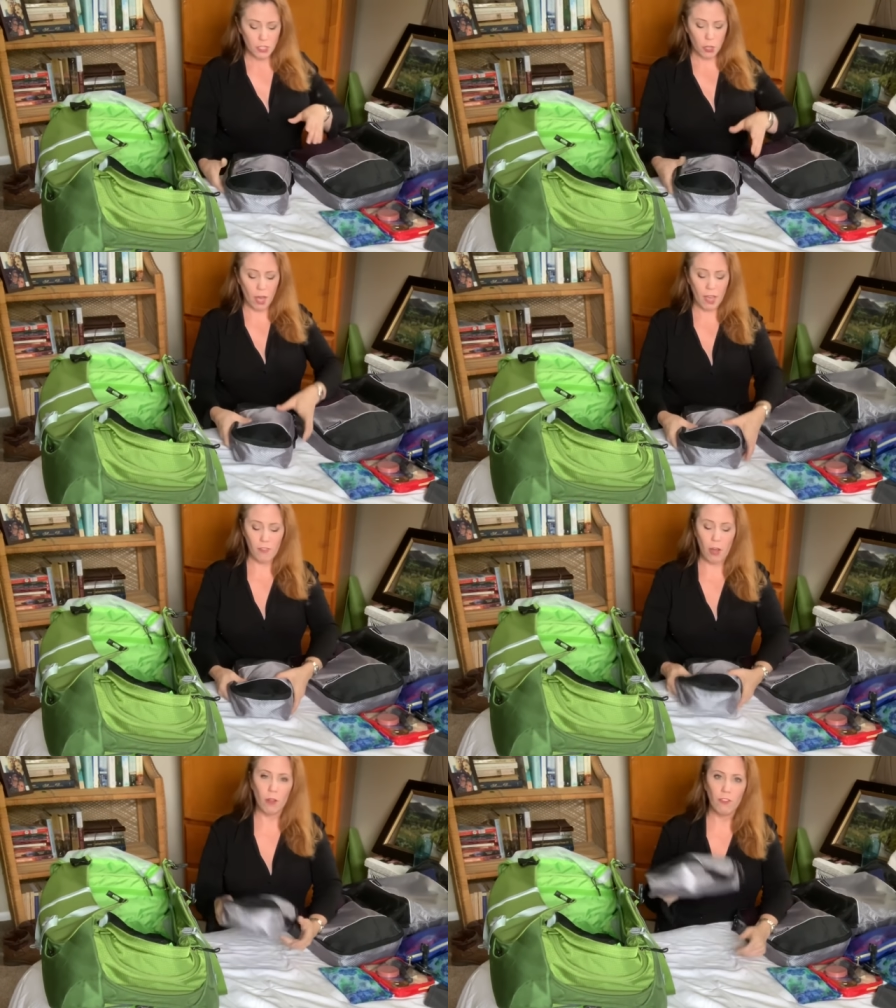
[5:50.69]
So I
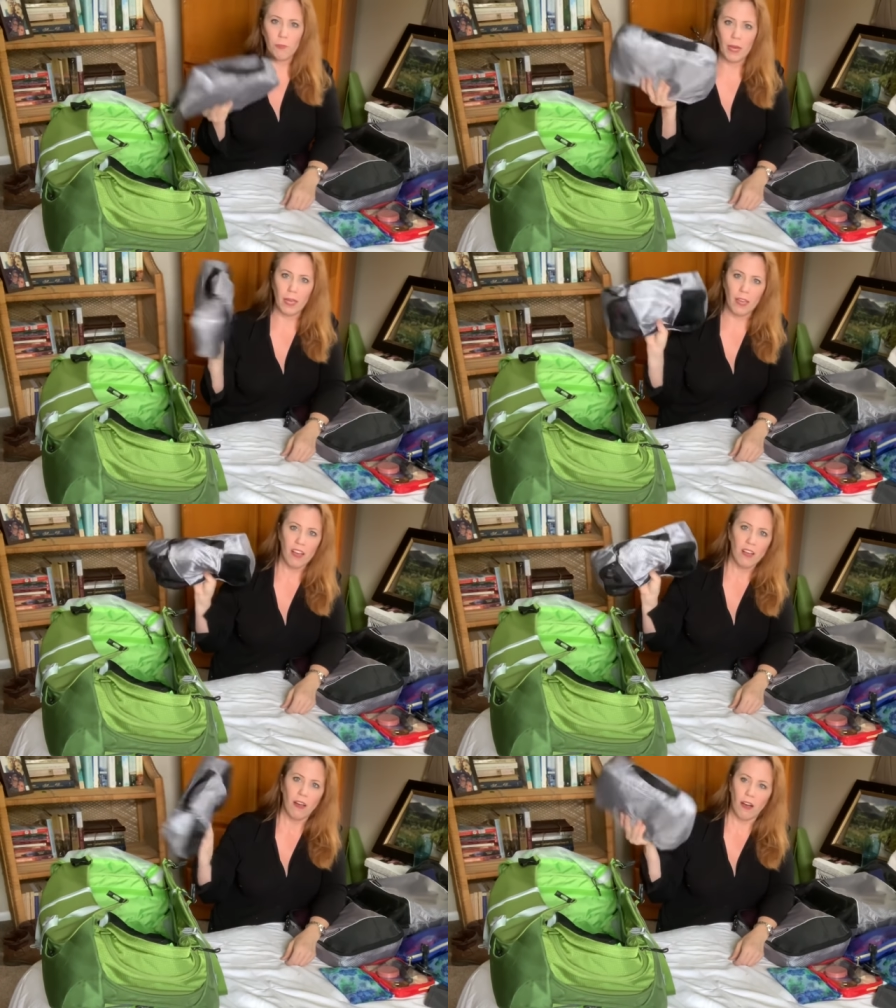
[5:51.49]
have all of my
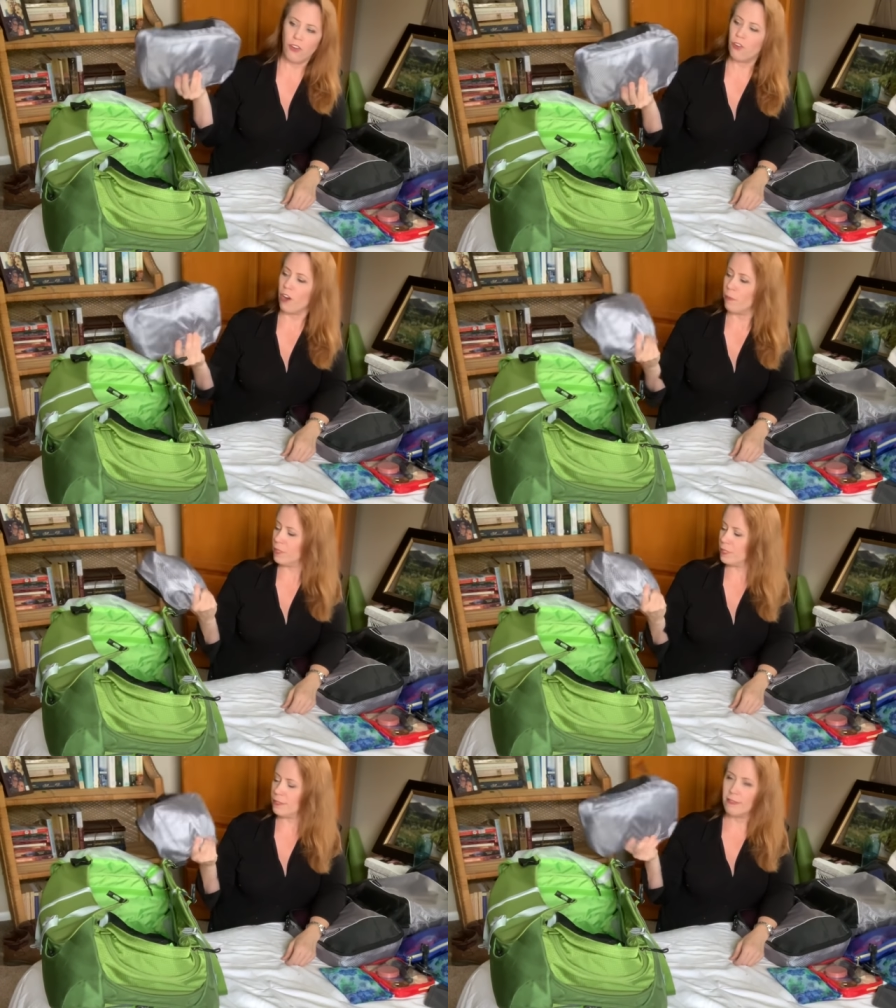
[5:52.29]

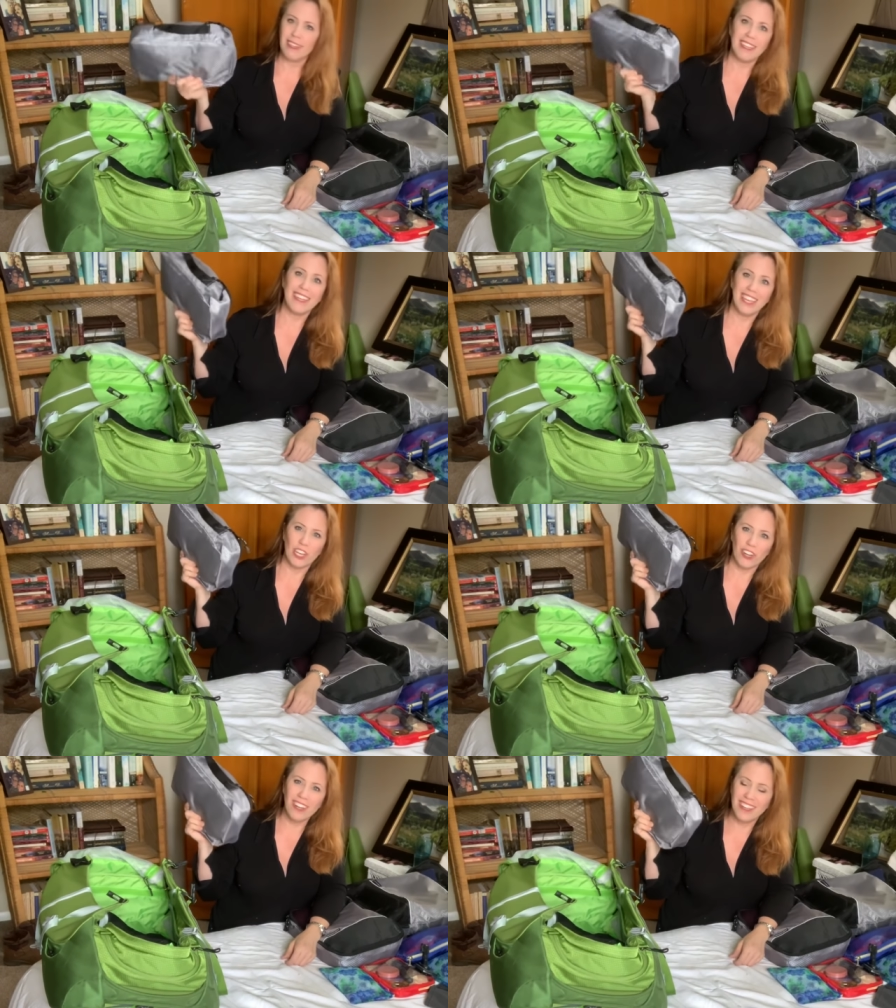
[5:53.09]
undergarments in
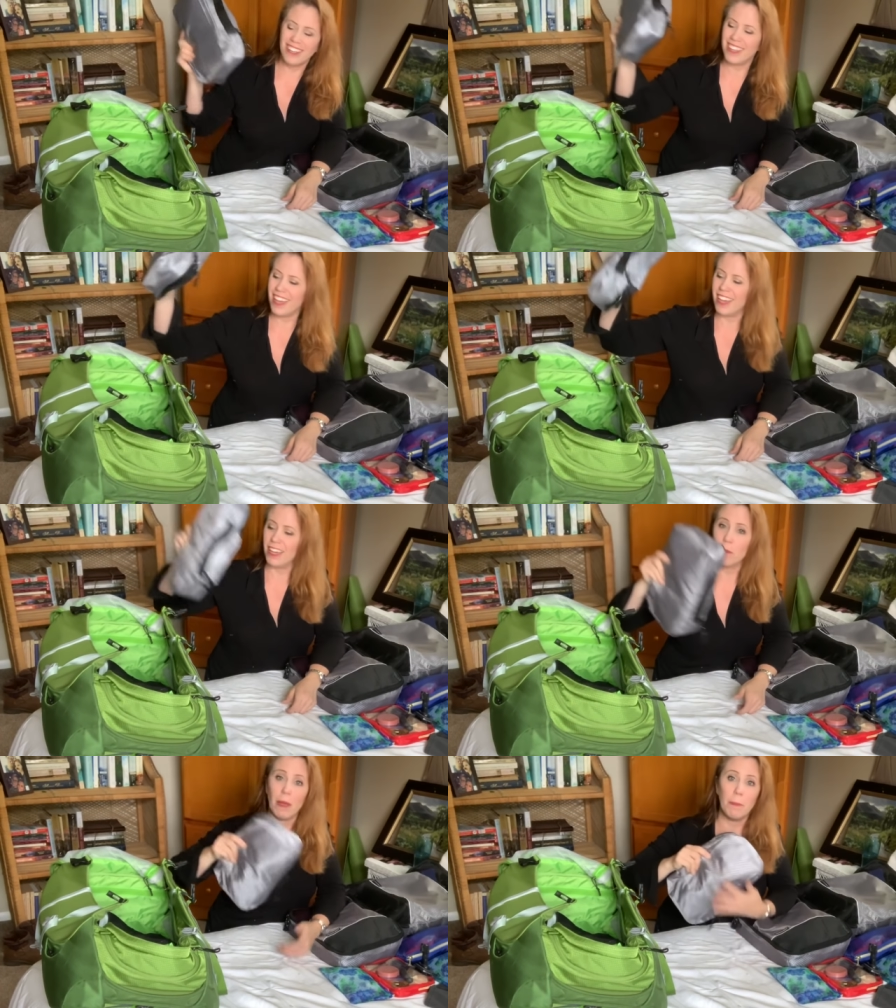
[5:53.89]
here
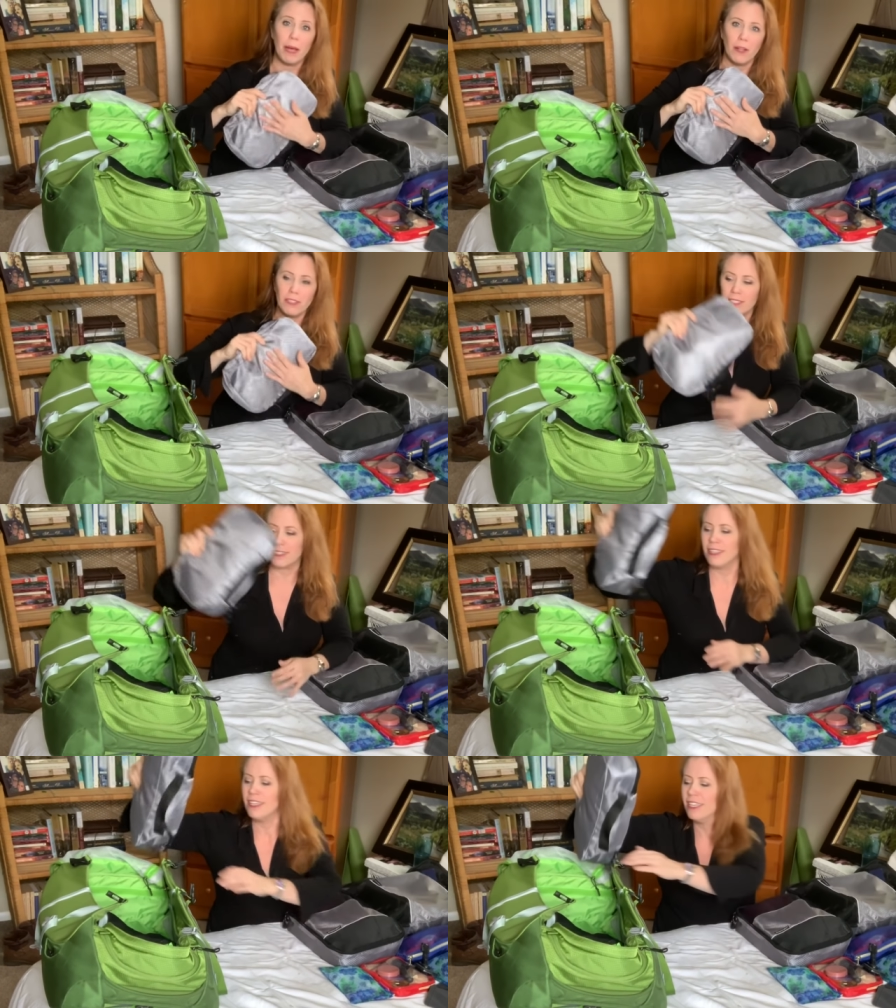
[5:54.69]
and my belt
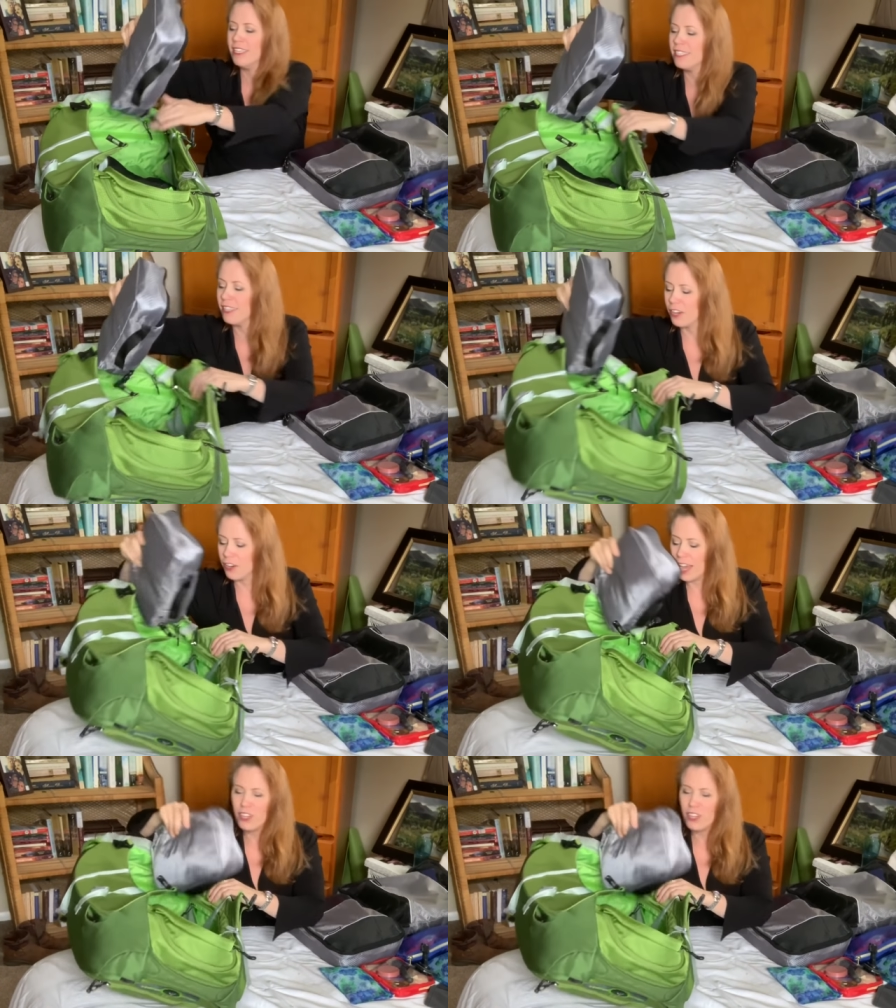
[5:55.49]
is in there.